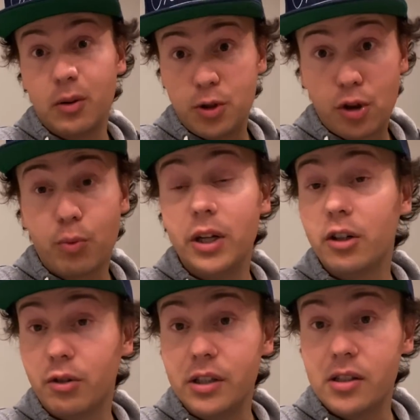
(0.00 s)
It was three
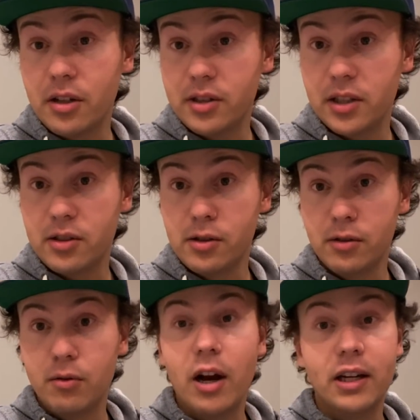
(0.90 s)
degrees Celsius,
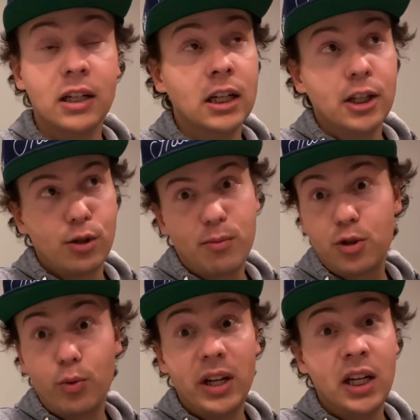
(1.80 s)
right? So I'm
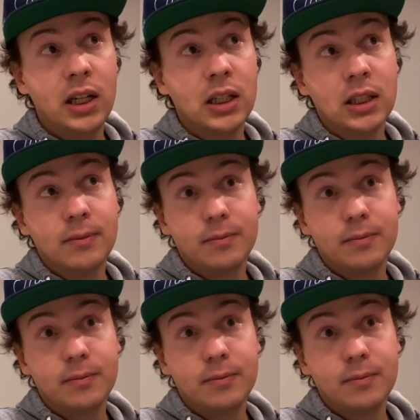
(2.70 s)
swinging